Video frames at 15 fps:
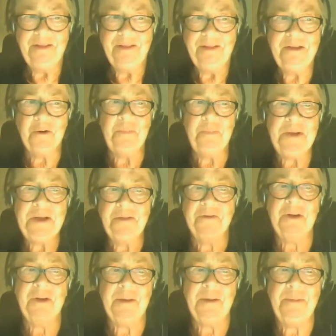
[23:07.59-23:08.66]
The
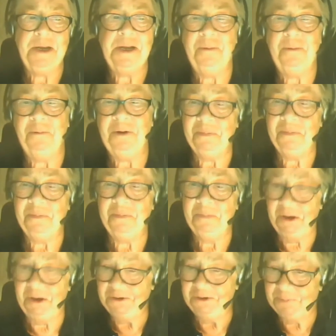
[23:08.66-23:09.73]
Europeans are coming in with
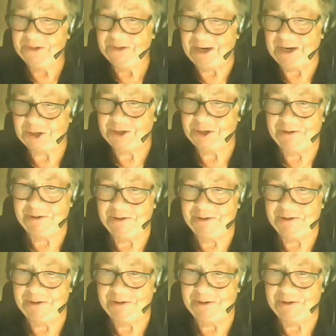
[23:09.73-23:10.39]
multiple national